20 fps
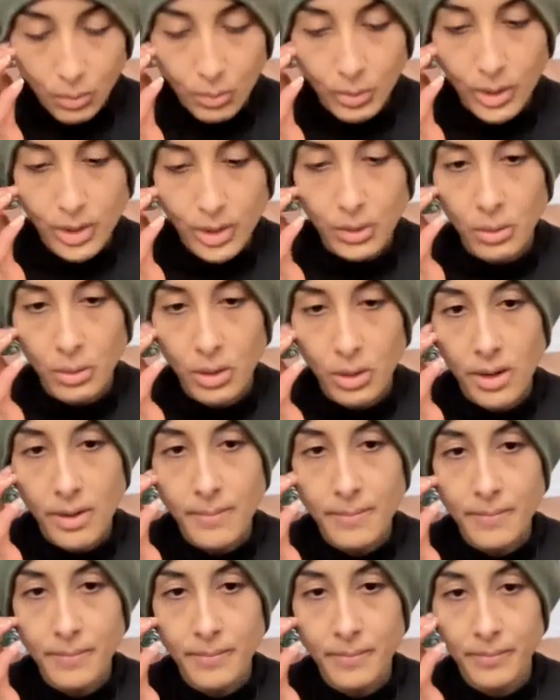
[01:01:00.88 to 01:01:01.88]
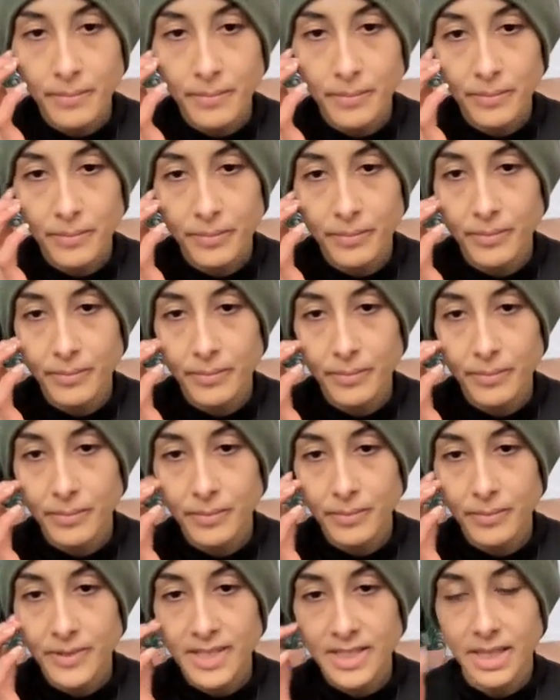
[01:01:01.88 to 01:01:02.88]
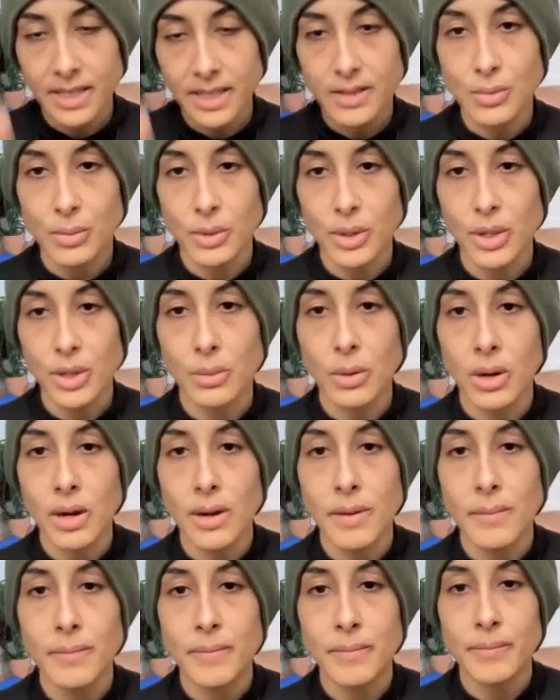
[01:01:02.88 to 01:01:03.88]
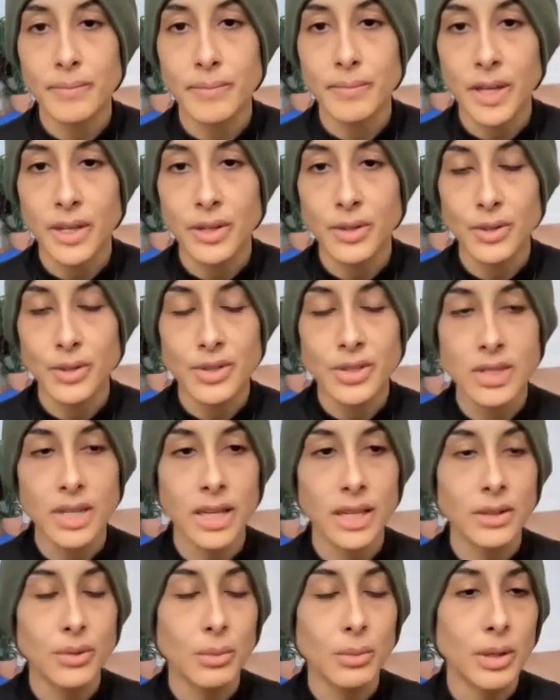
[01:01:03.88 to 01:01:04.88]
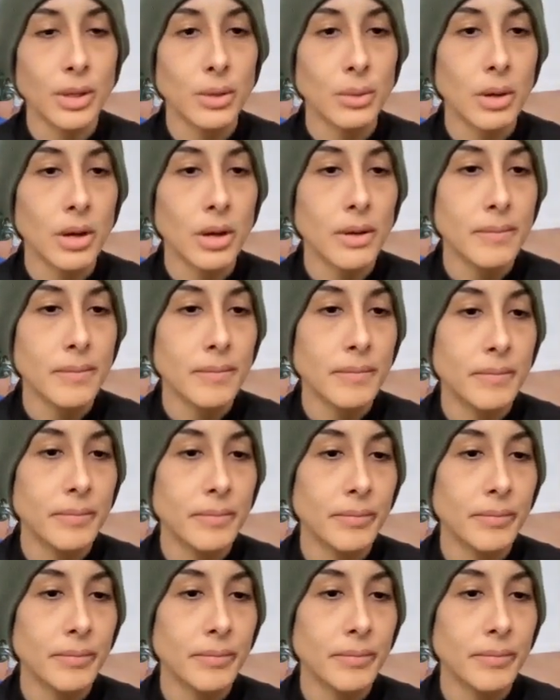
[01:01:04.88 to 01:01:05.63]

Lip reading: know where you are, sense where you are, understand where you are?